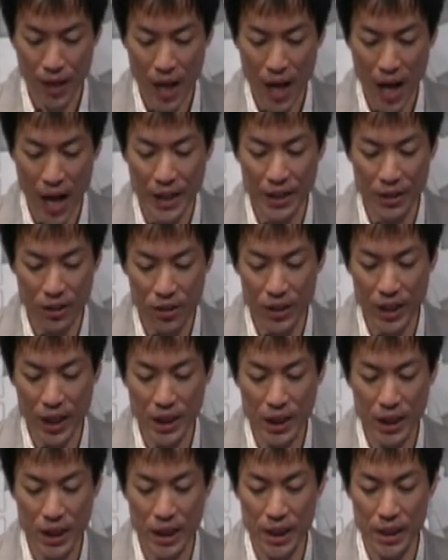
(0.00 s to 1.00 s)
And you can
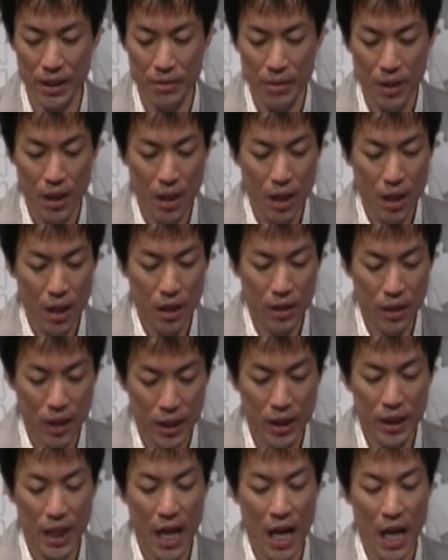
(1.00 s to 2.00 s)
see the
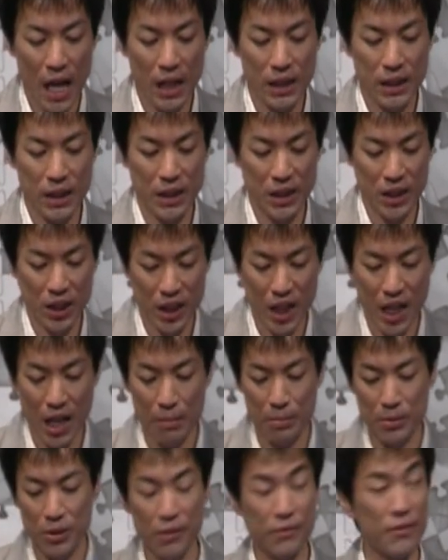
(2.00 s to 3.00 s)
size and
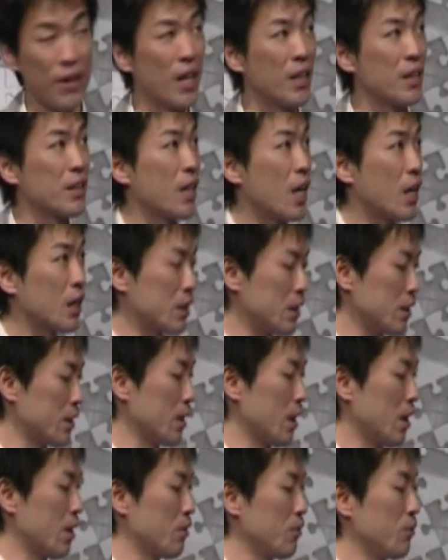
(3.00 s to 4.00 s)
shapes of
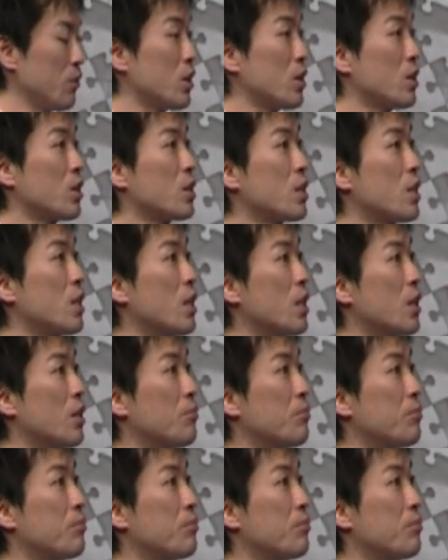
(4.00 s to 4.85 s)
Antarctica, which is here.